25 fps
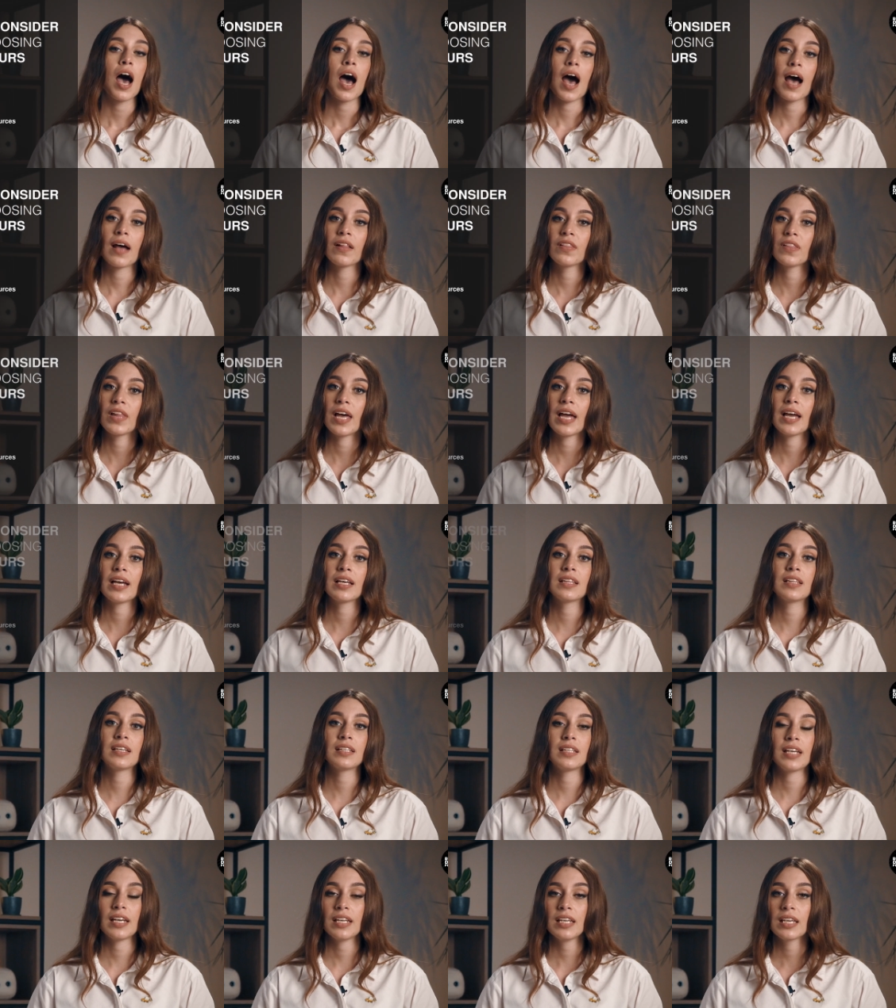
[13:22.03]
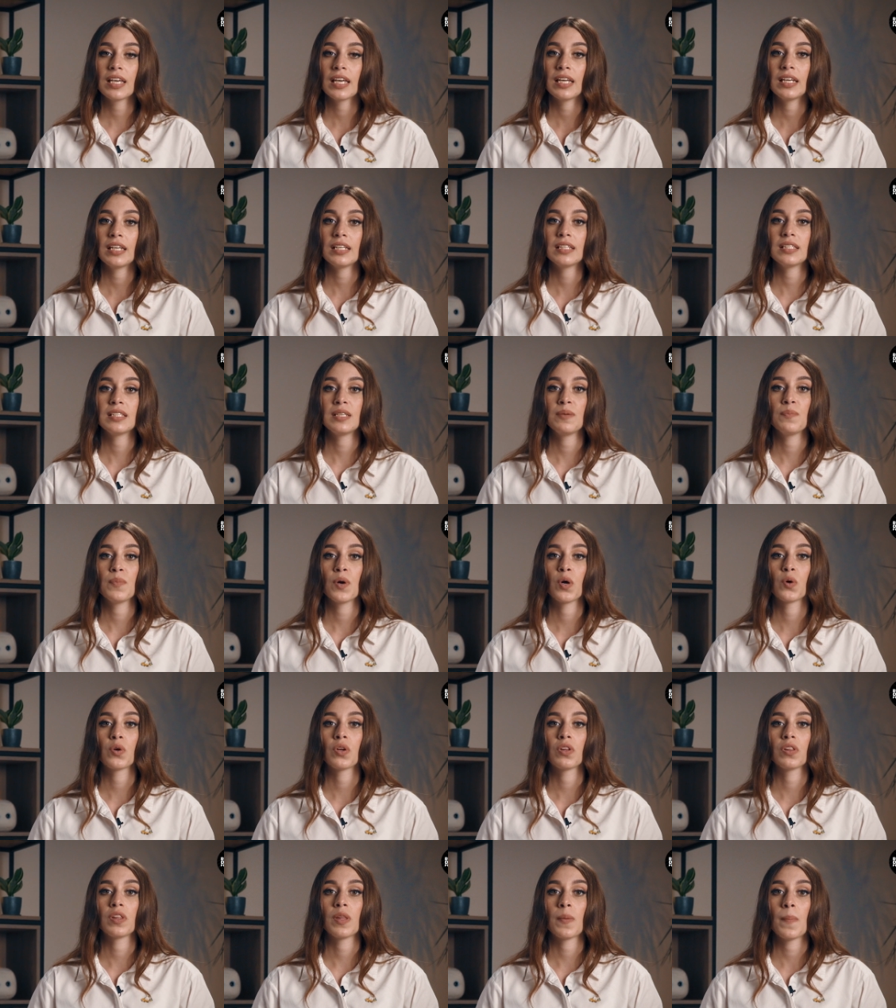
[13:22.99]
Unlike the dedicated team
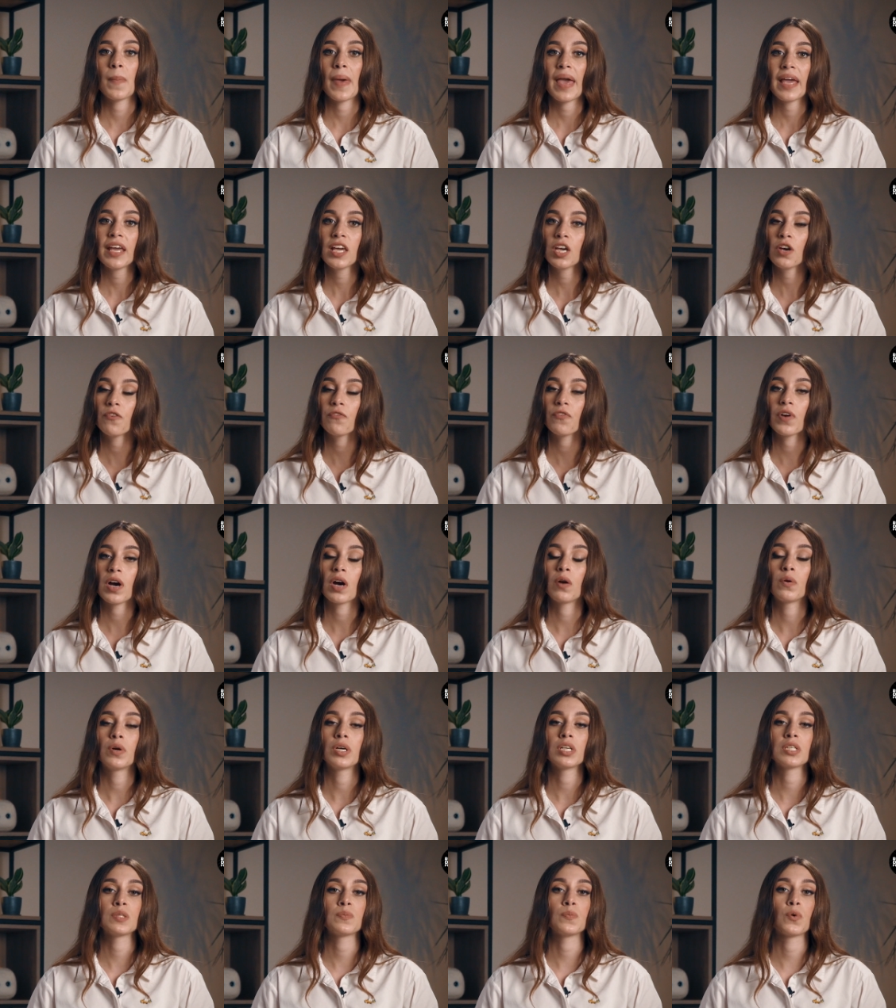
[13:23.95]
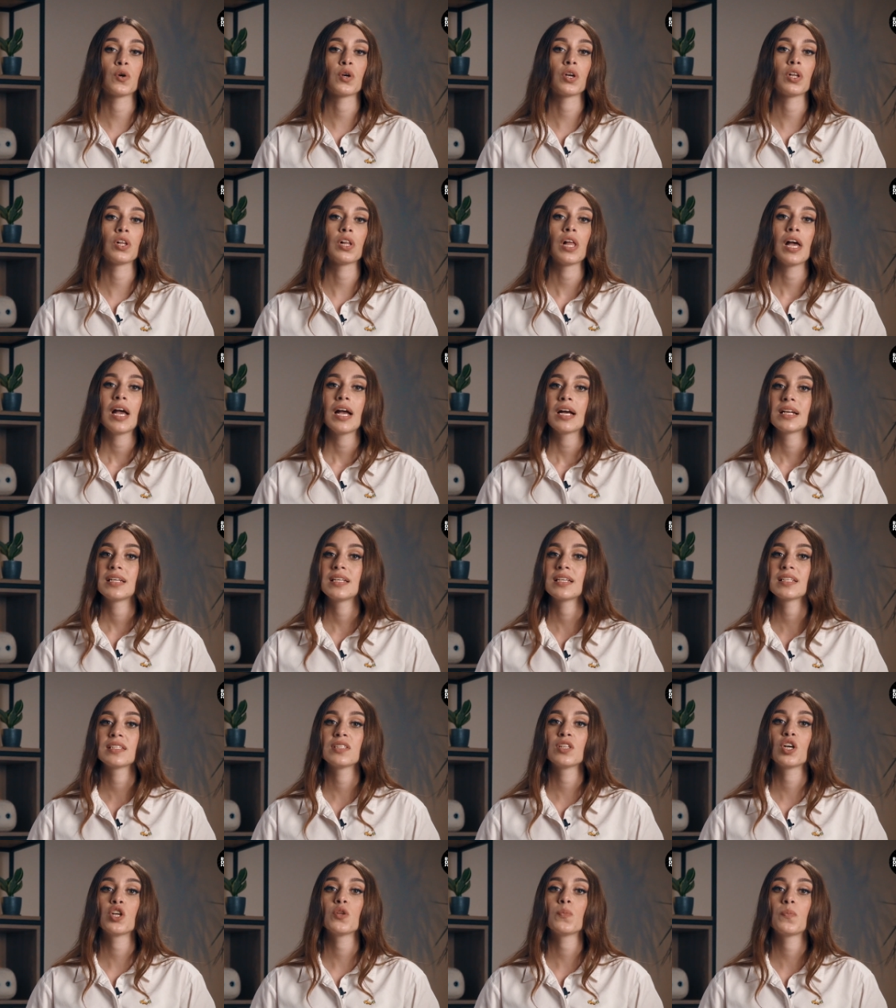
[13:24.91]
model, the Bank of Hours model does
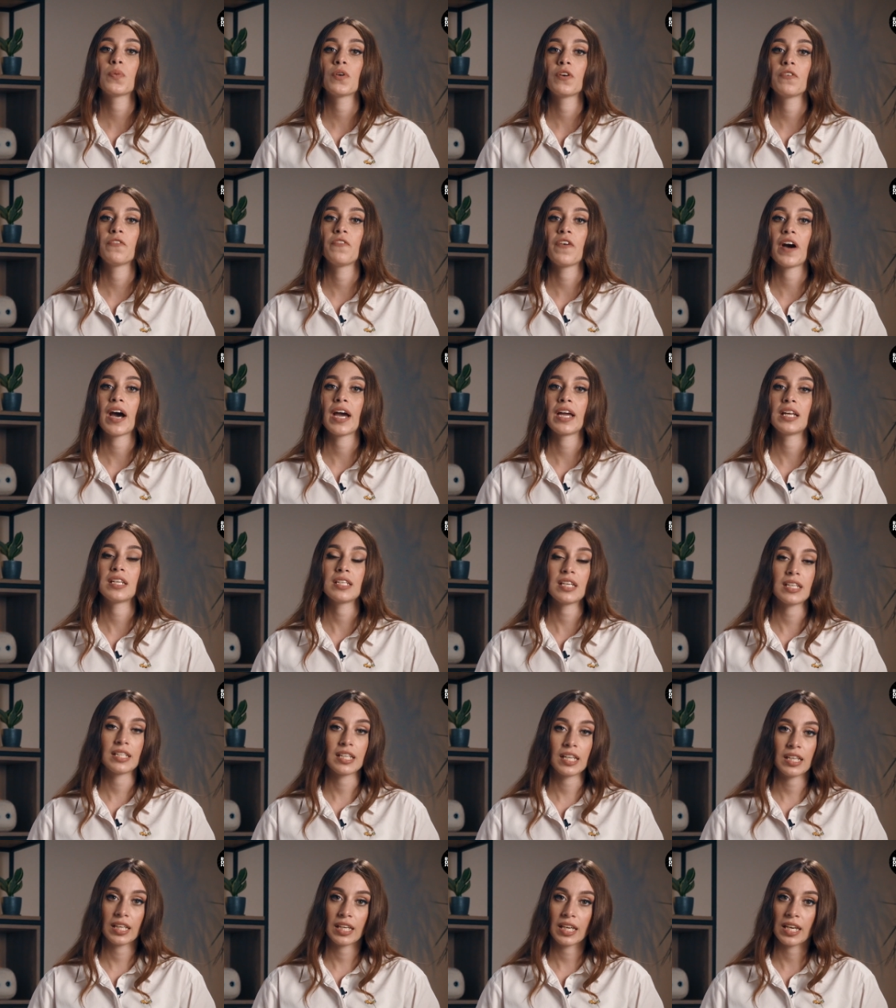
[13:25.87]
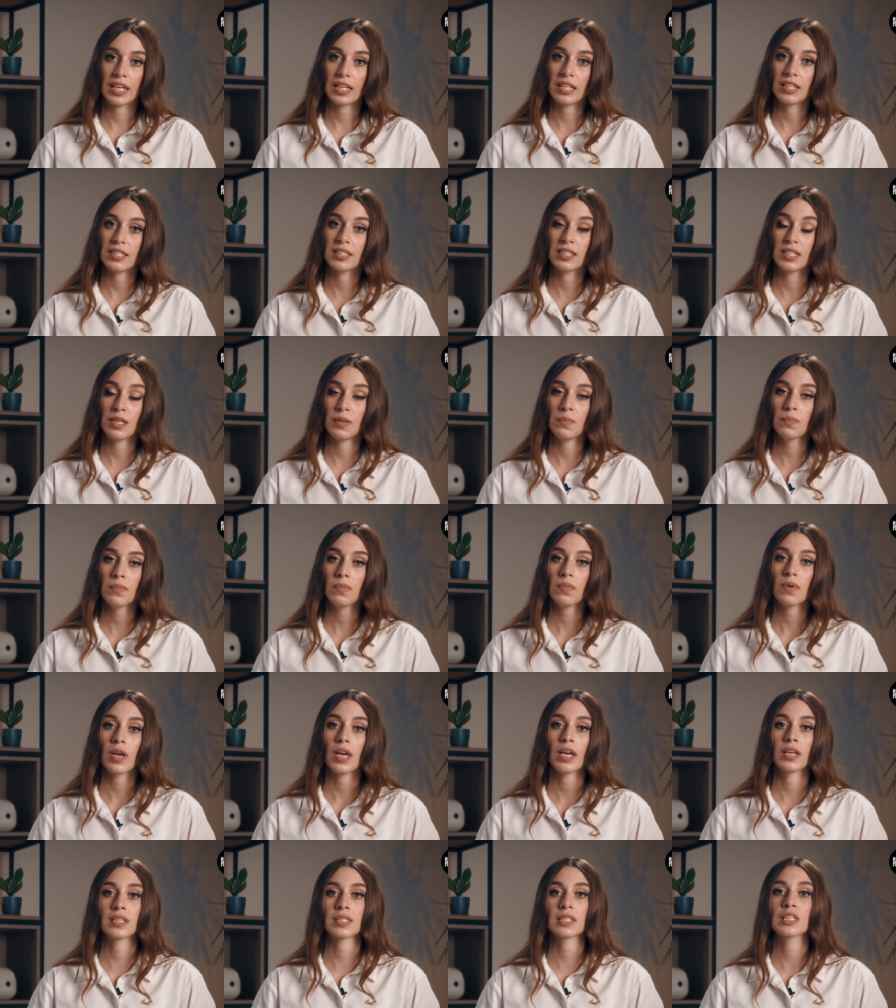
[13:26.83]
not provide a dedicated team
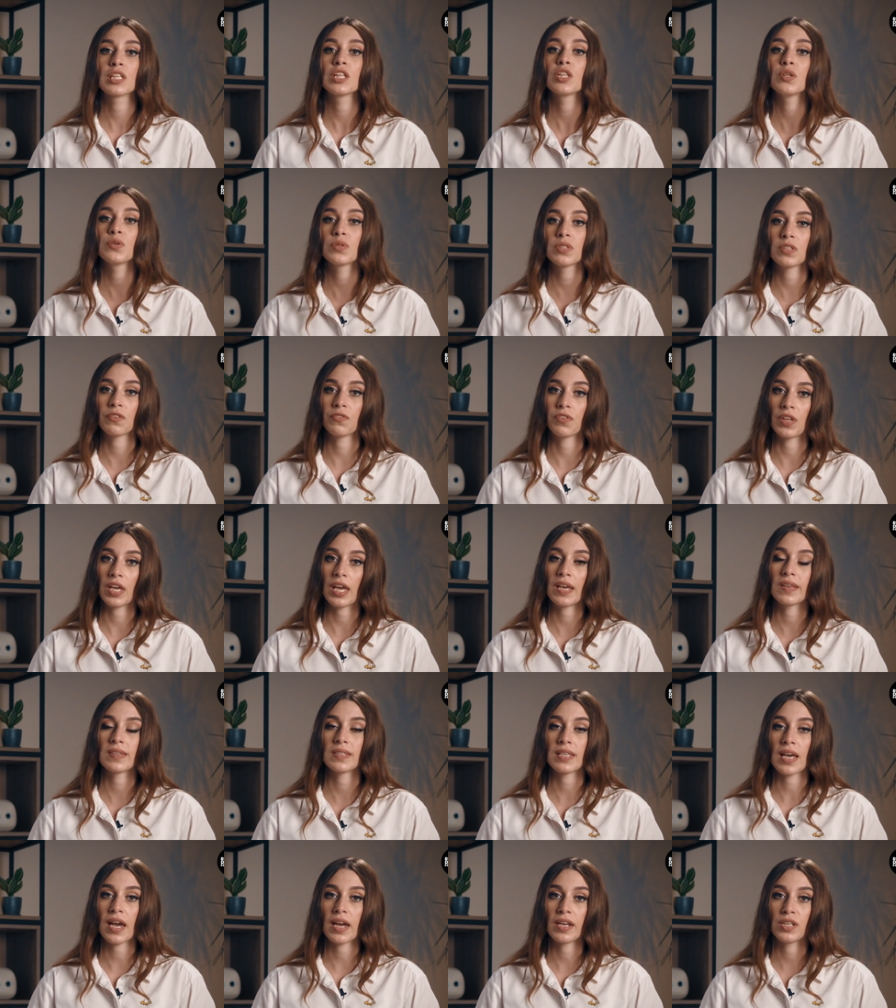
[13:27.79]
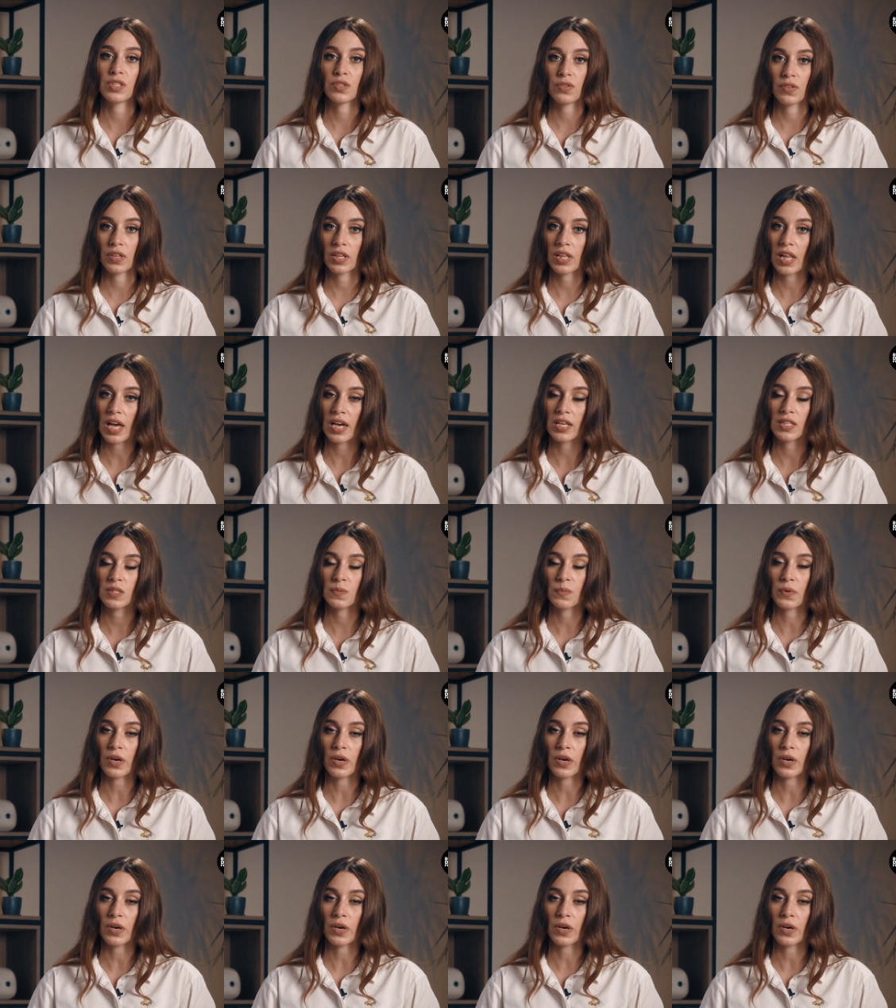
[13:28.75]
exclusively assigned to the client's